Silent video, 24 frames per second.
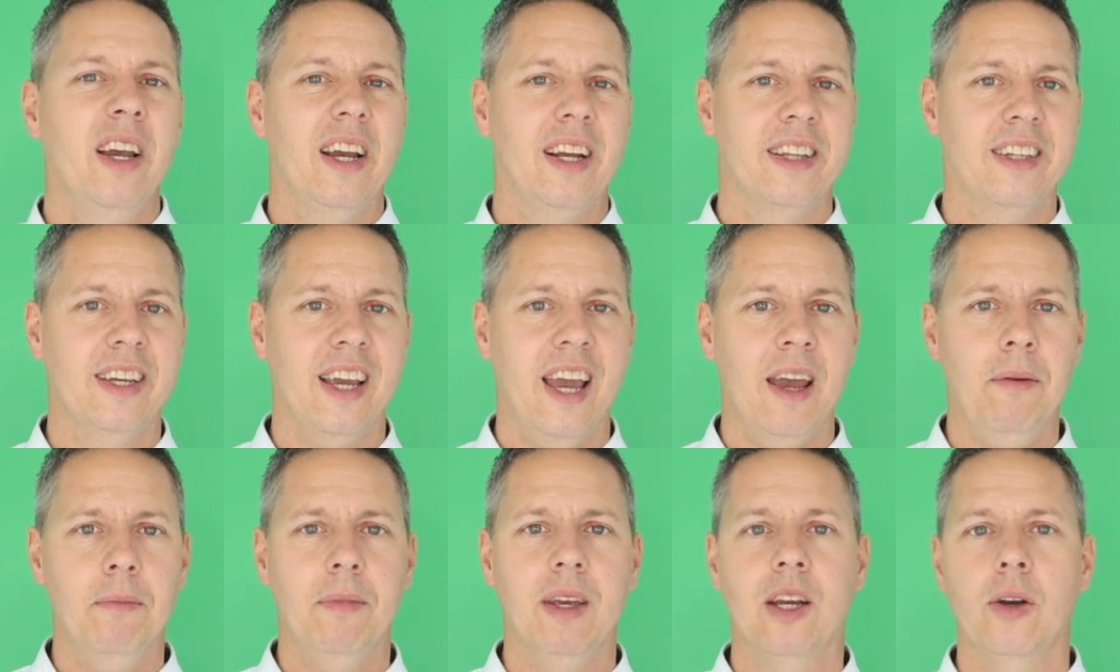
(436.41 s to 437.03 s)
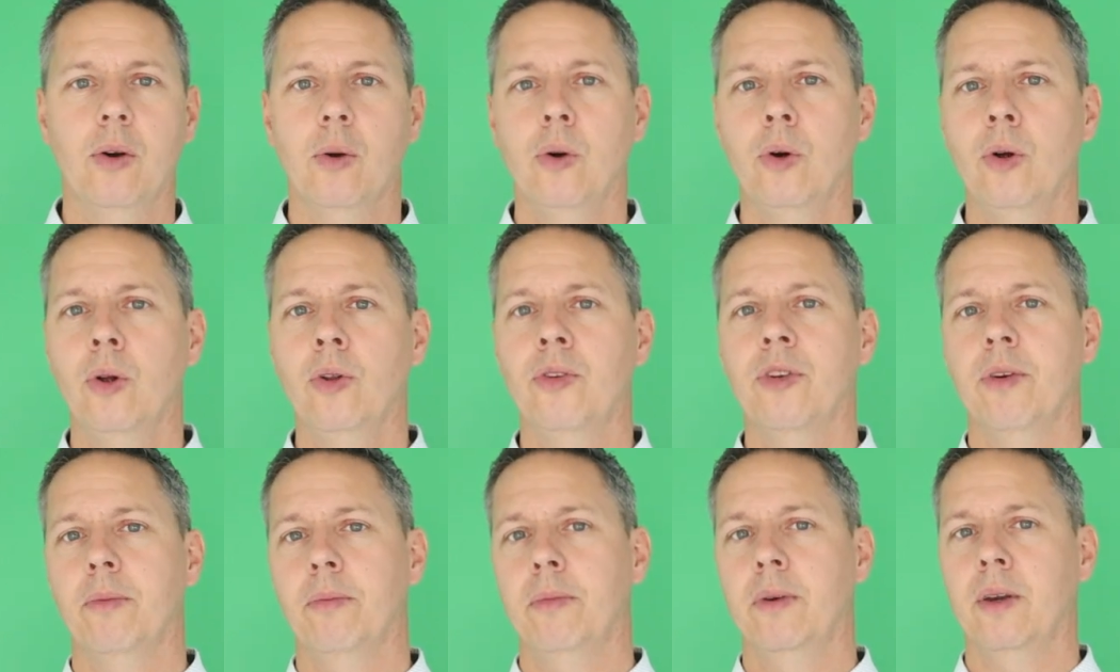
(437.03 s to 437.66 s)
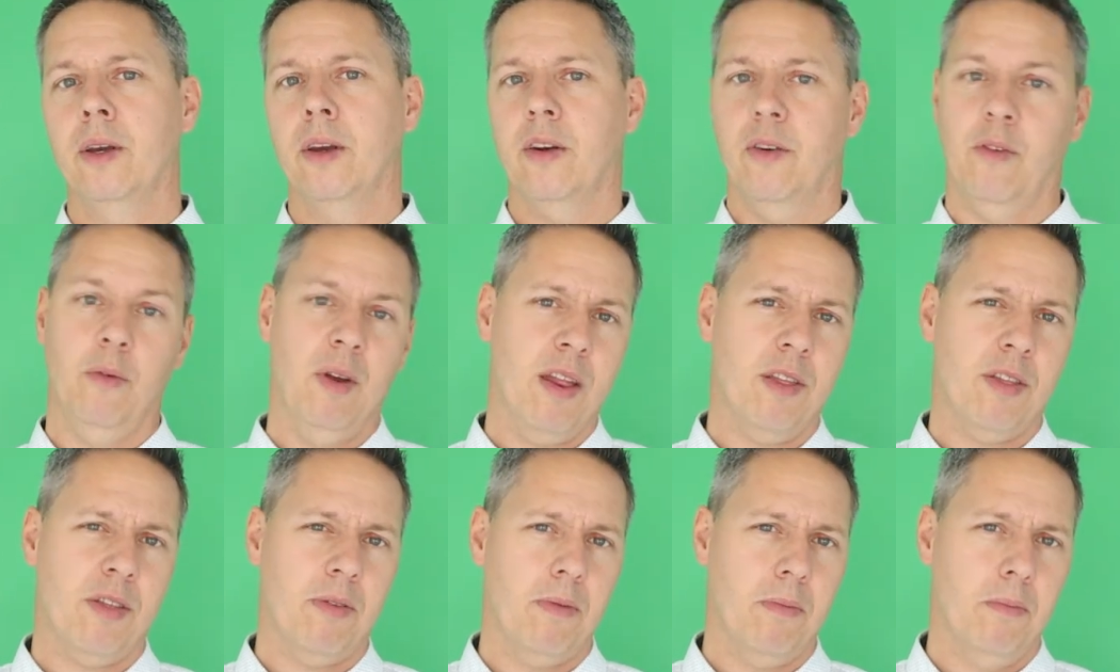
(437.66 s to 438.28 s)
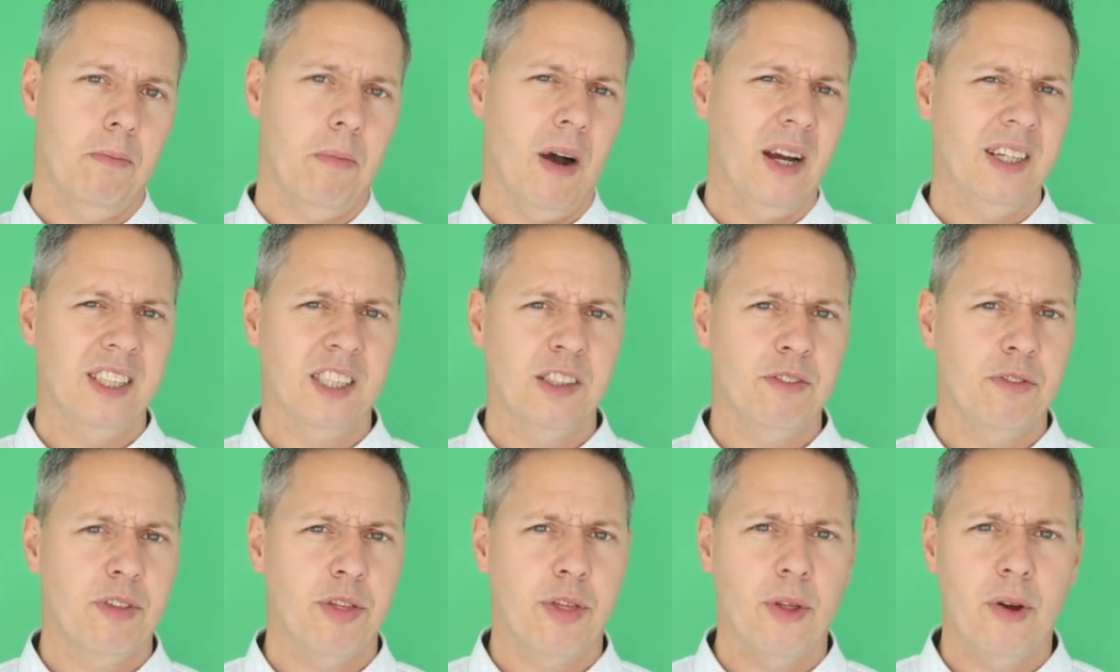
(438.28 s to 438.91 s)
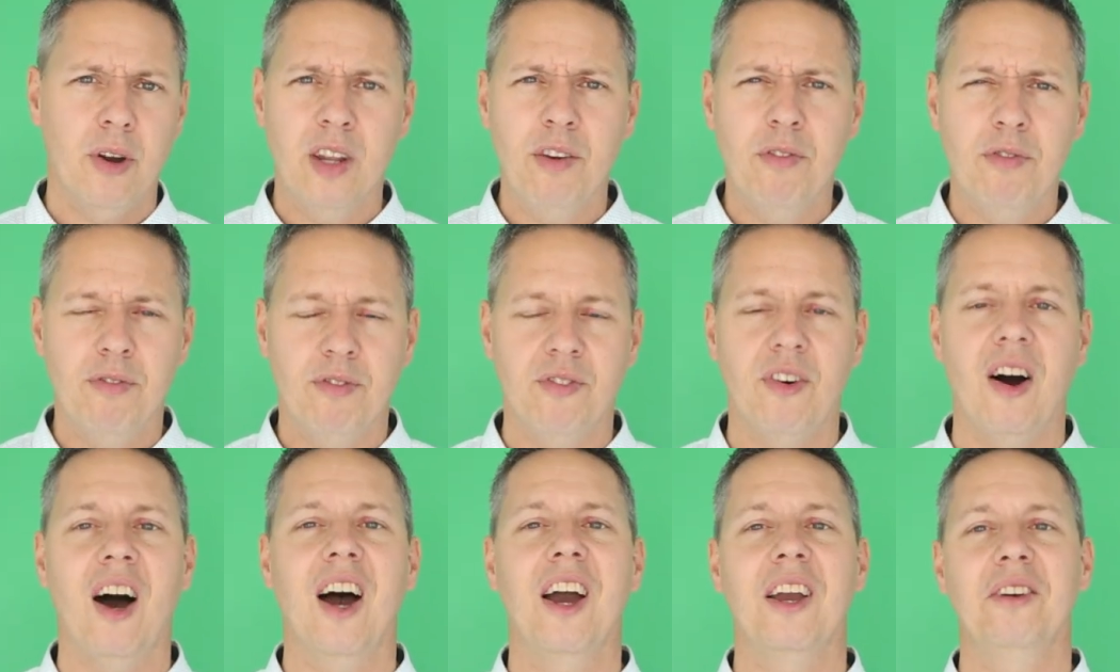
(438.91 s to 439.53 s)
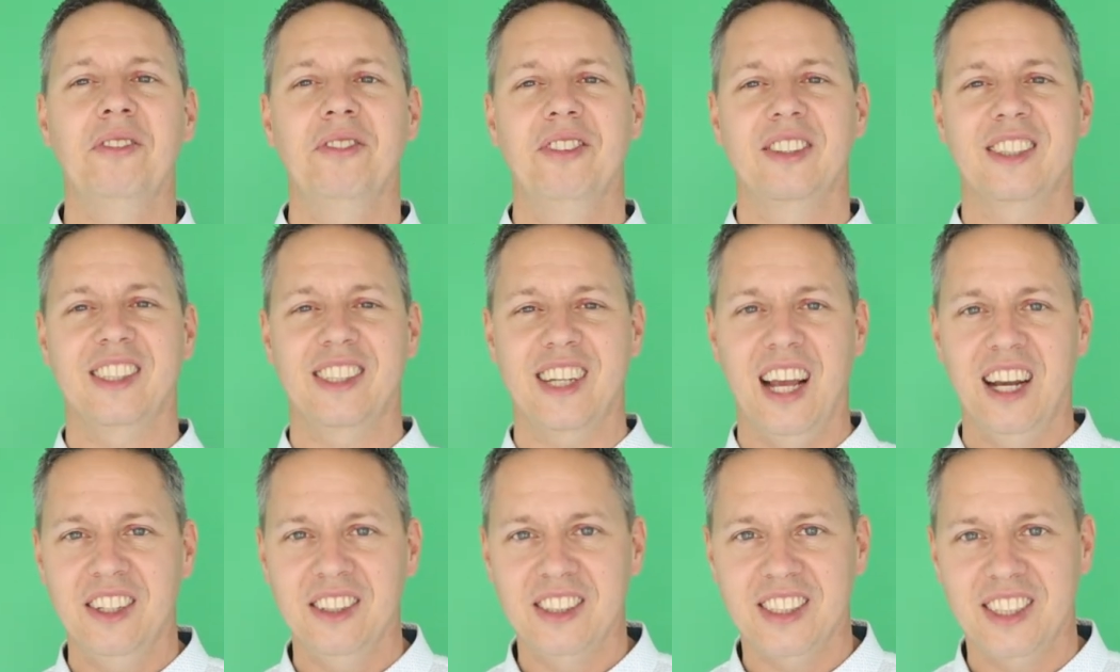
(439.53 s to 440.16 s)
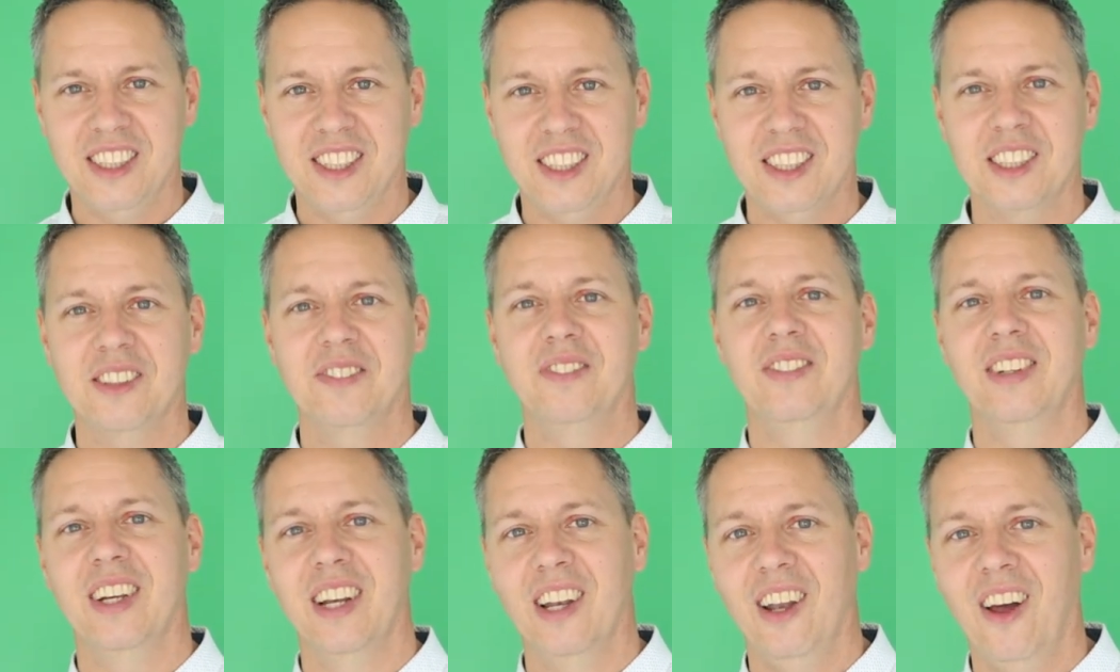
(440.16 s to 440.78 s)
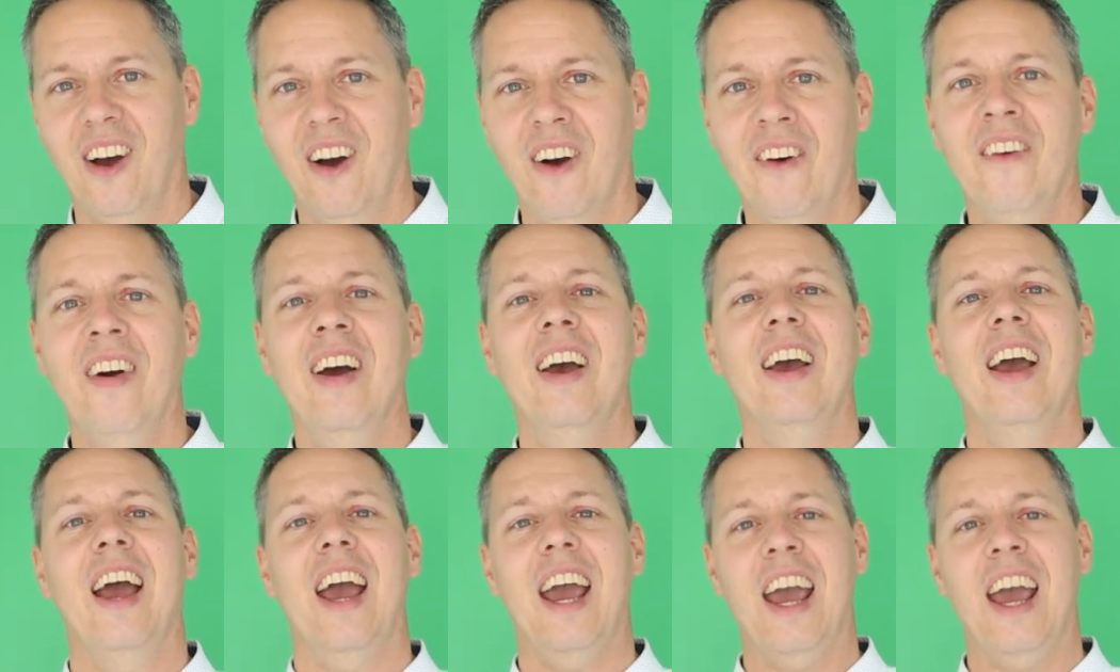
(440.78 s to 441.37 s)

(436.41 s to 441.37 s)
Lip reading: it can be cooled with minus 35 Celsius below